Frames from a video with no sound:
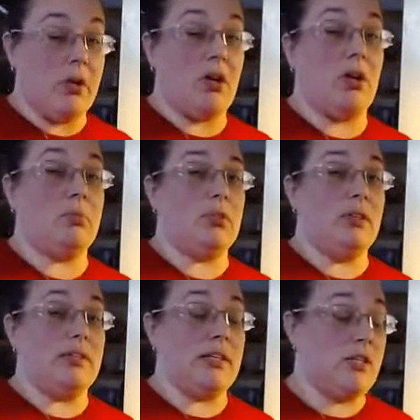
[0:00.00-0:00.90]
the
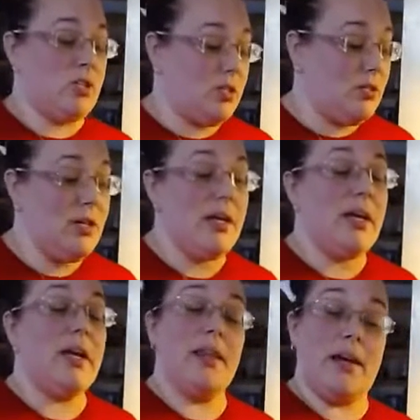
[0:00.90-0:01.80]
caramelization
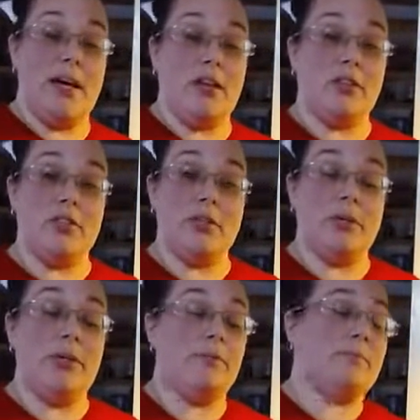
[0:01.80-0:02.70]
and the color to it.